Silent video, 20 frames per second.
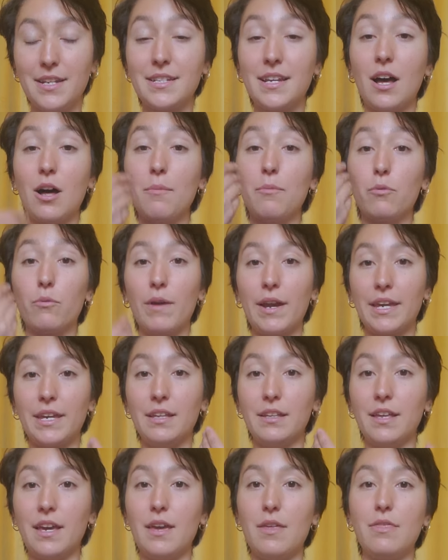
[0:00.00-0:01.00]
to help
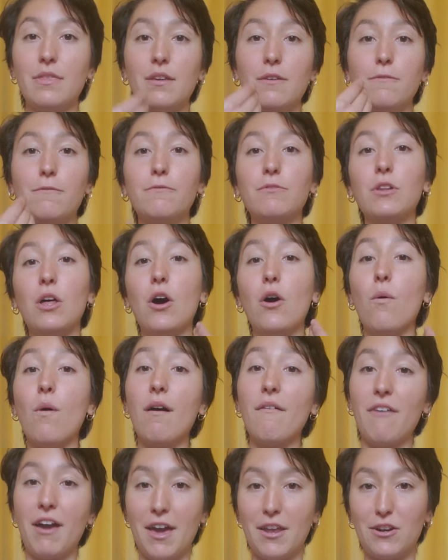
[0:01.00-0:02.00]
regulate the flow
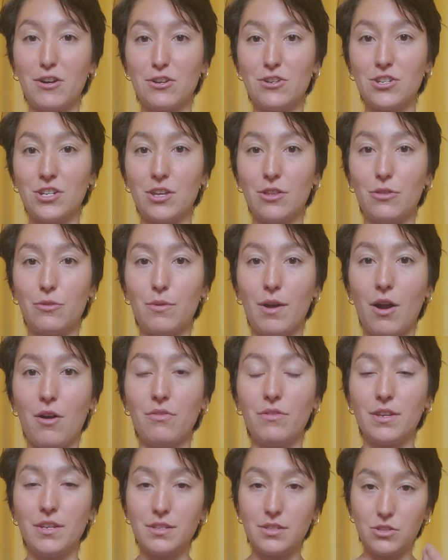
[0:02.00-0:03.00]
of energy throughout
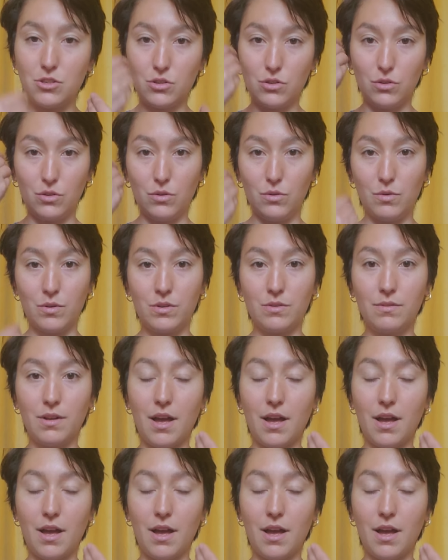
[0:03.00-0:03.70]
these two